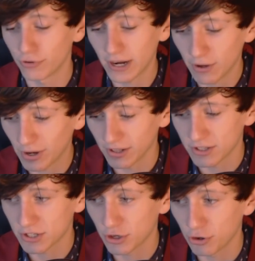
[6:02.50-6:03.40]
done really well
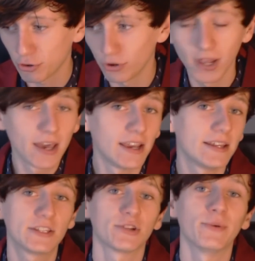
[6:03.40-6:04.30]
at school, he
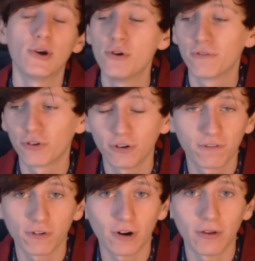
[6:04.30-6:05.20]
did some hoovering
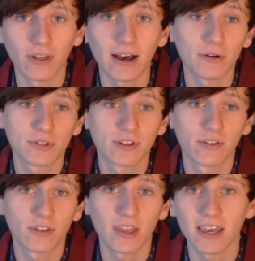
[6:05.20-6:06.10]
for around the house the
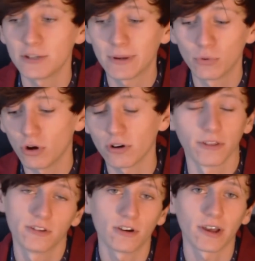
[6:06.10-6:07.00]
other day, he's been
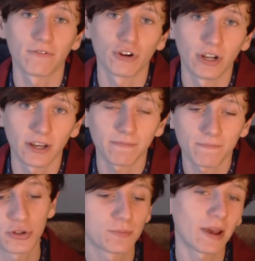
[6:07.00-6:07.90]
walking the dog every night.
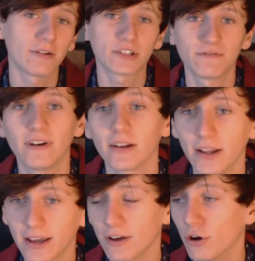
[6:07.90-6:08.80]
So his parents are finally
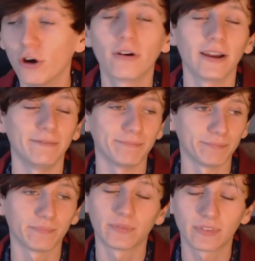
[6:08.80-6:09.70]
like, alright,
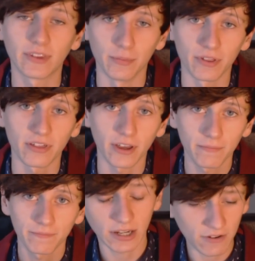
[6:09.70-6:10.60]
Timothy.
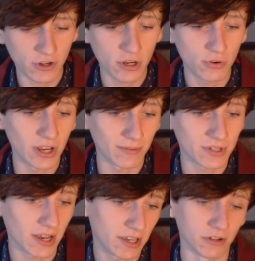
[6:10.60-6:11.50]
You can have a new name
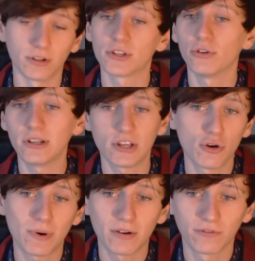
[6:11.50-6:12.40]
tag. You know, it's only
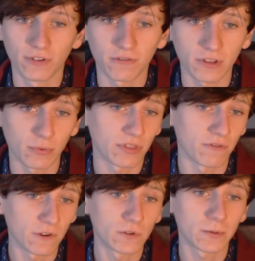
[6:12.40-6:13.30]
two pound fifty with
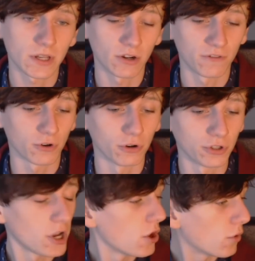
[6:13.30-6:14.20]
the fifty percent off code.